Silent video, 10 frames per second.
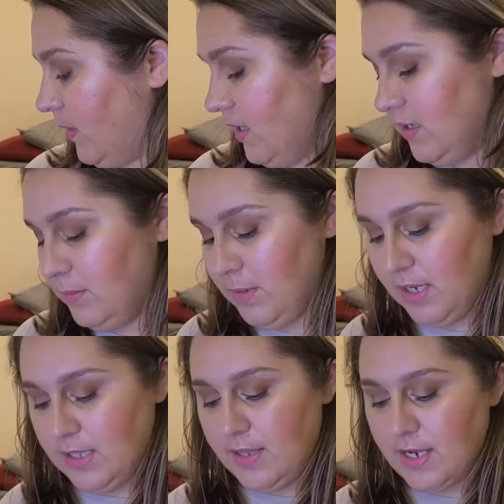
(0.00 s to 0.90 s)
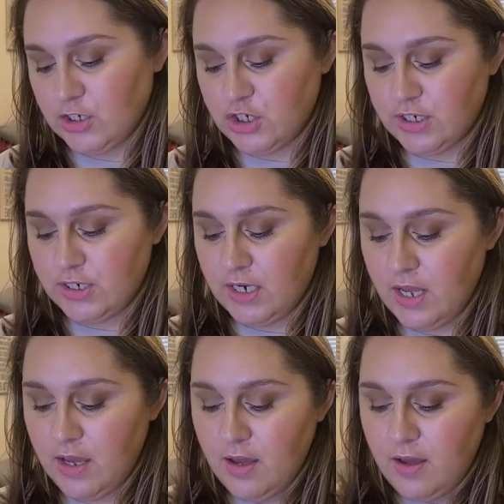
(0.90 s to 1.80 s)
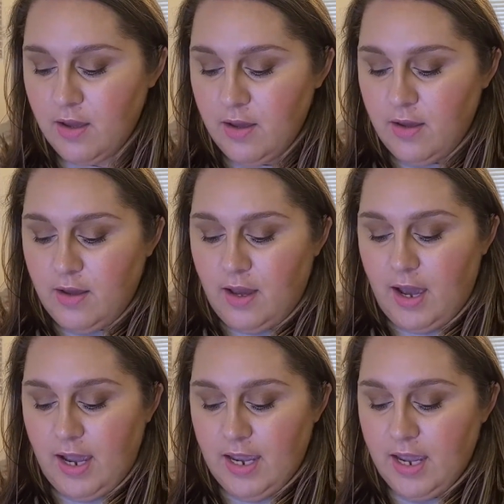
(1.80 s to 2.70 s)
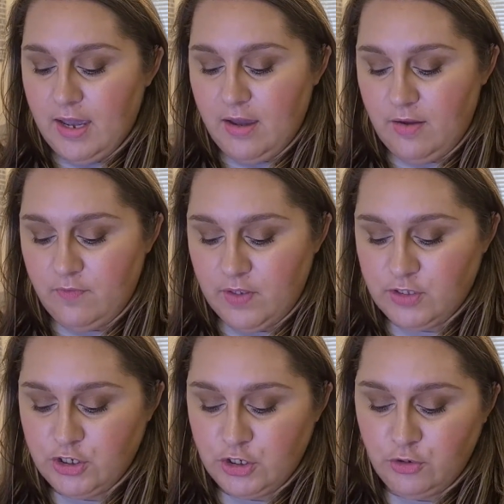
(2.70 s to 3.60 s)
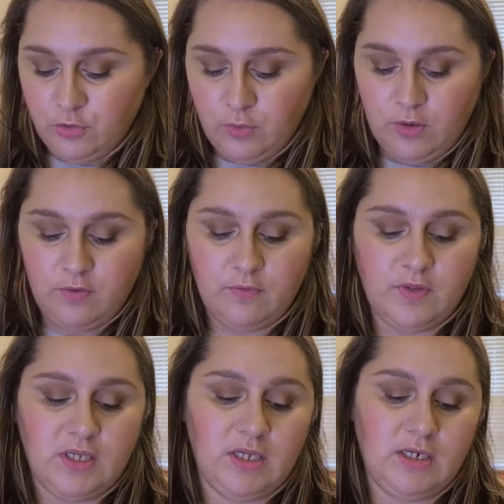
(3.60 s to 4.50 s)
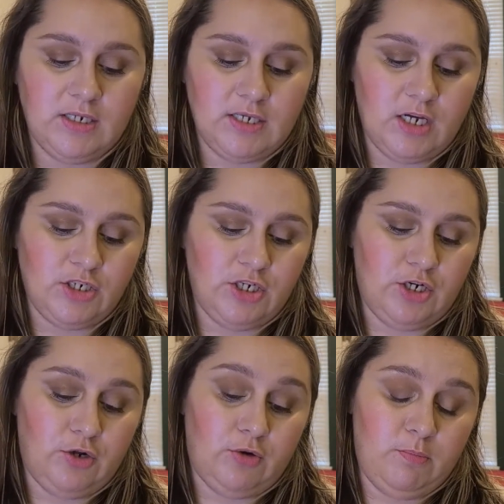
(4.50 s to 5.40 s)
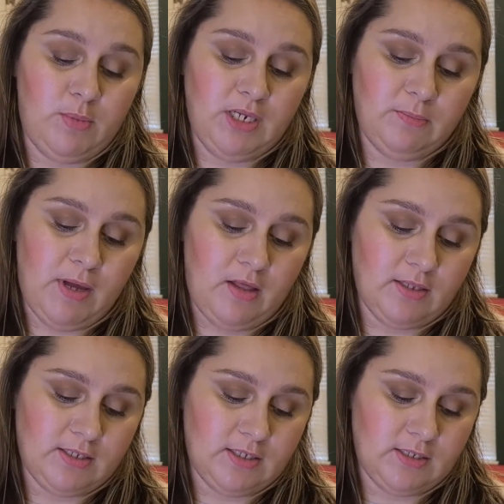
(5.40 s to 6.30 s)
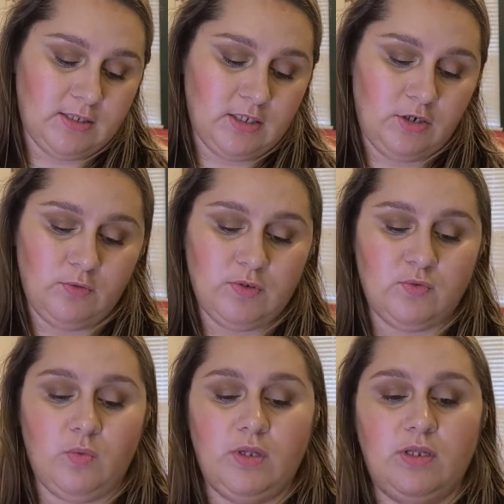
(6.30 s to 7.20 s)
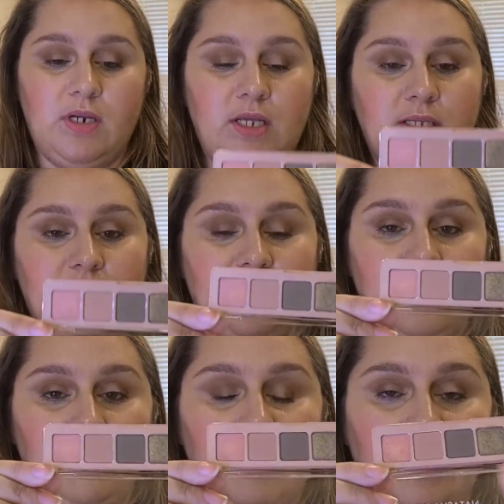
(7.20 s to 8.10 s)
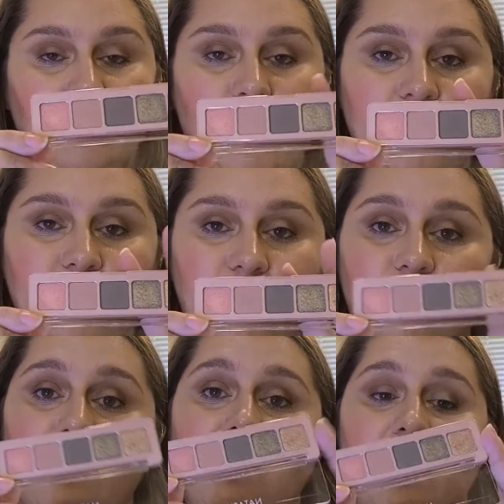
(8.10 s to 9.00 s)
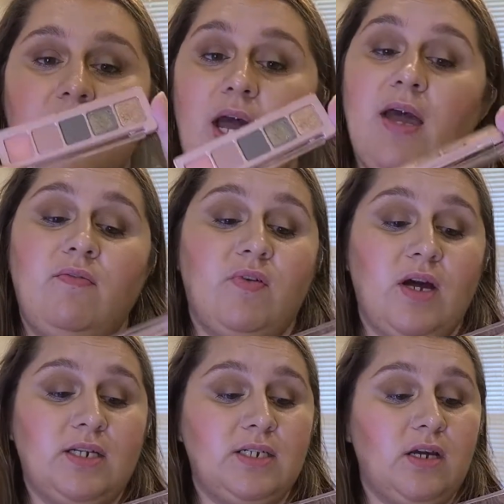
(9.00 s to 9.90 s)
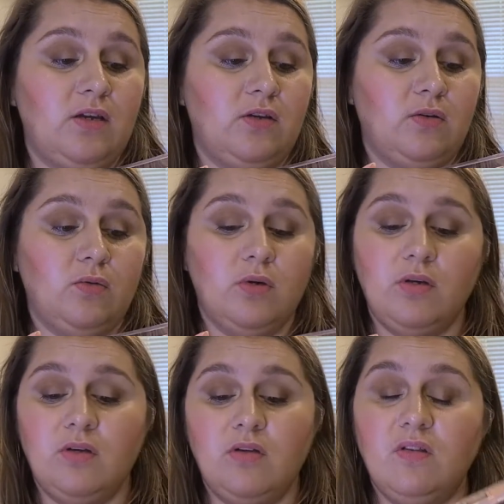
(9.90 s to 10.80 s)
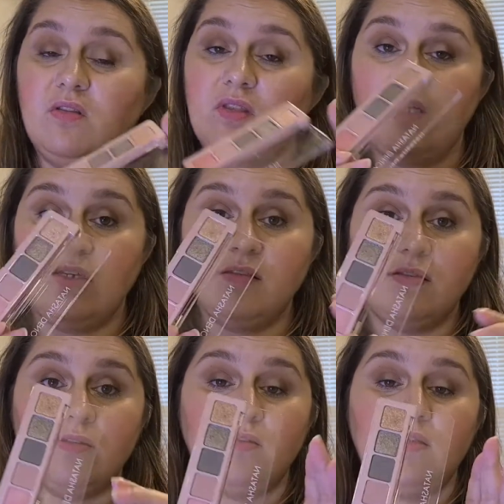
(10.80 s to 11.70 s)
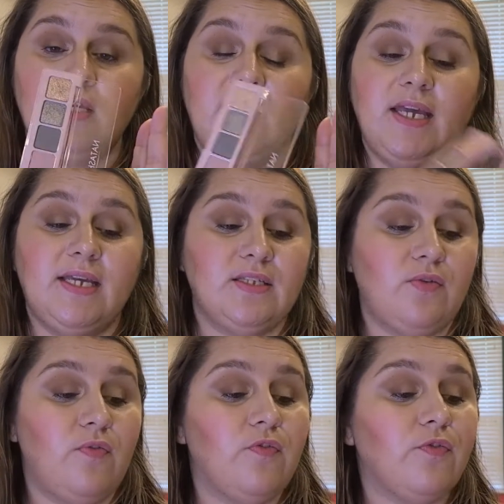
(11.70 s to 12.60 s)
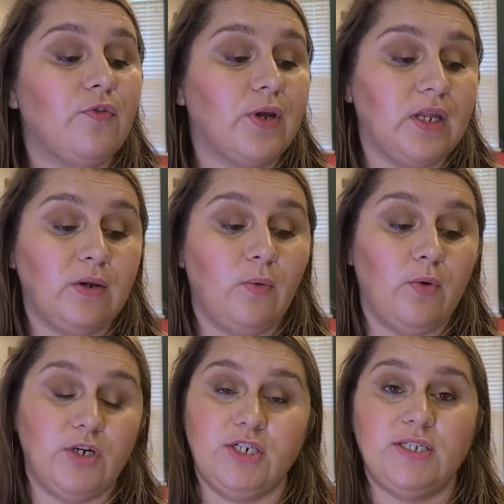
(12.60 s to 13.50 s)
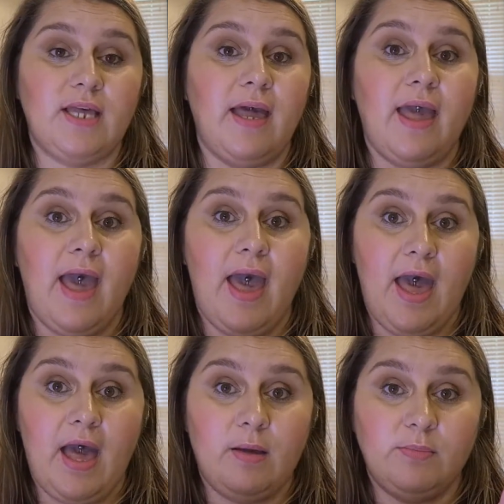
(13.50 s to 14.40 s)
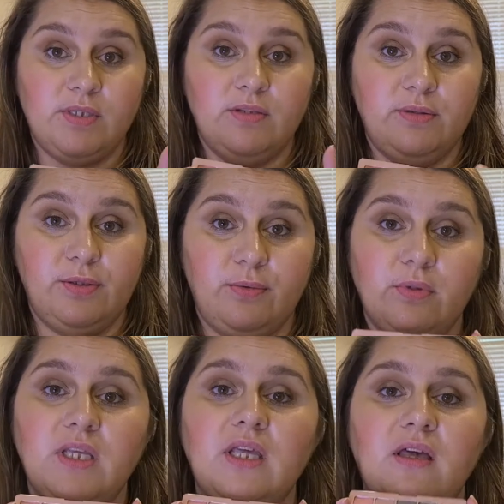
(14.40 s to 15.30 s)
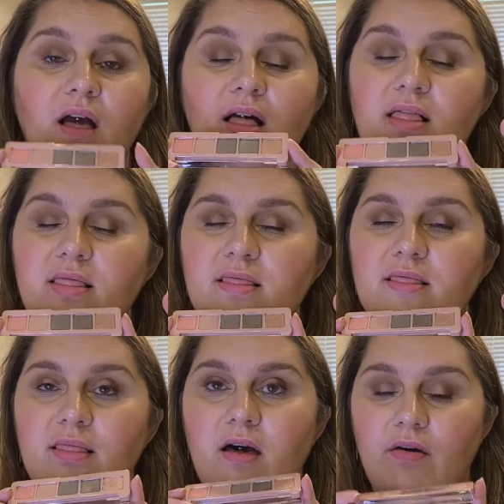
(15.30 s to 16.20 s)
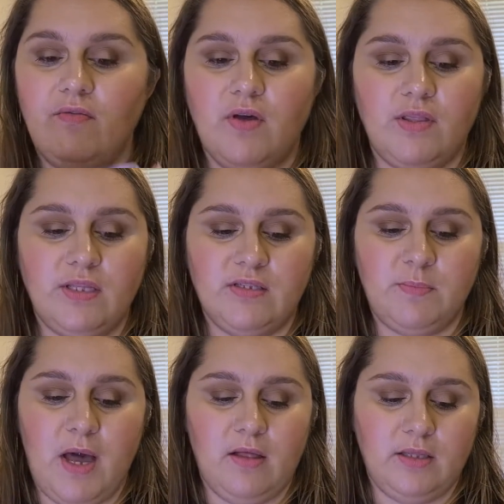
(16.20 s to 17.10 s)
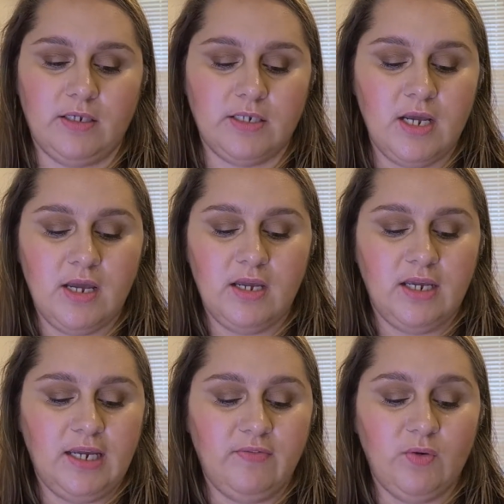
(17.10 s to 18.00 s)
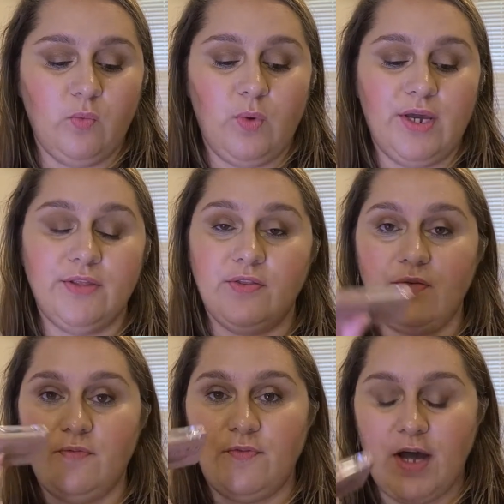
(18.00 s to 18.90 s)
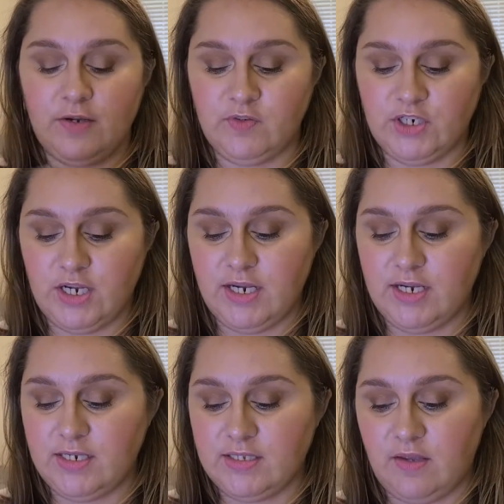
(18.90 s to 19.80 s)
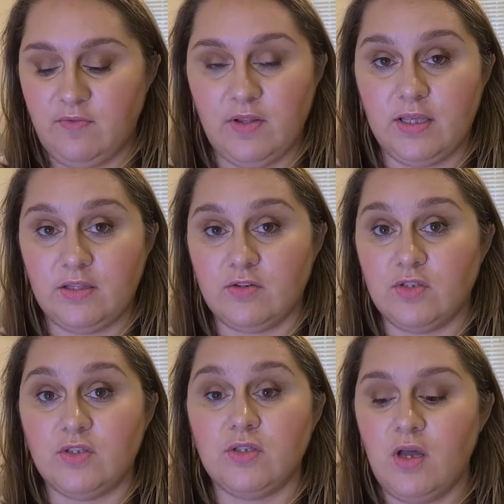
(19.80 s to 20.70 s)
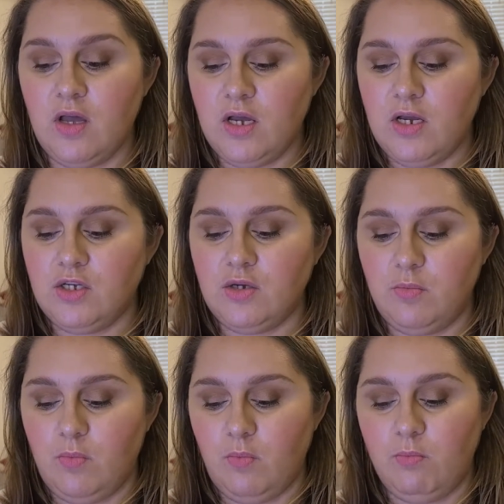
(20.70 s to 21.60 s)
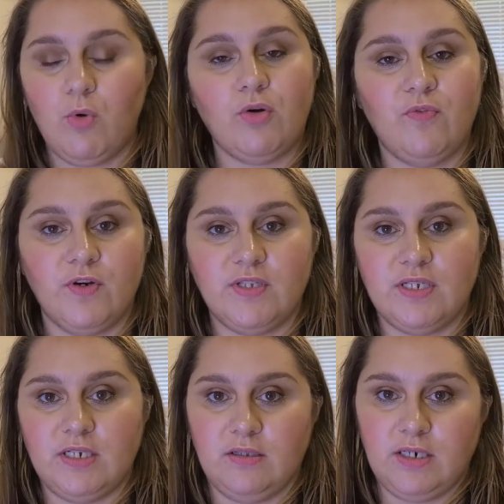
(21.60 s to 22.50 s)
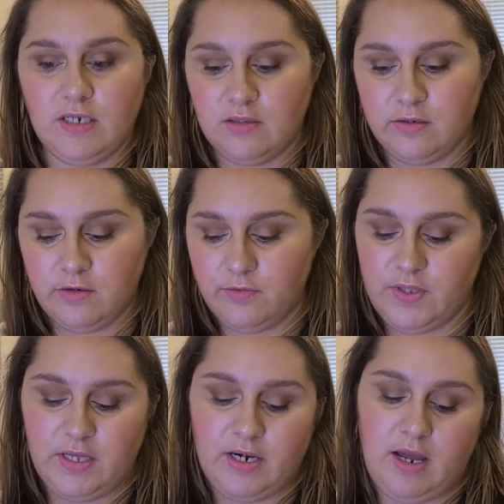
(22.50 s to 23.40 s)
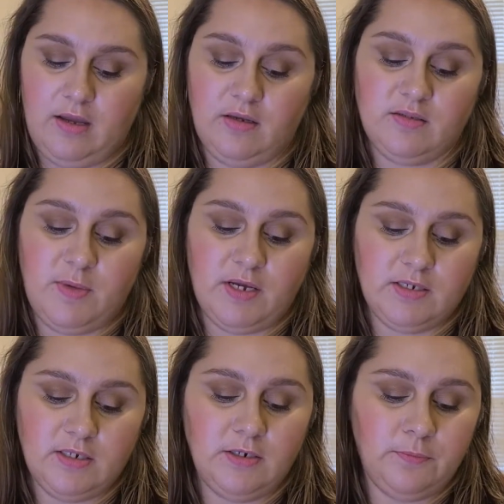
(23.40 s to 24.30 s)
in my collection. I have two of the Natasha Denona mini palettes. This is the newest one. This is the Mini Retro, and I've got to tell you, this is freaking gorgeous. I absolutely love this palette. Even with 5 shades, I feel like there's more versatility in there than I expected.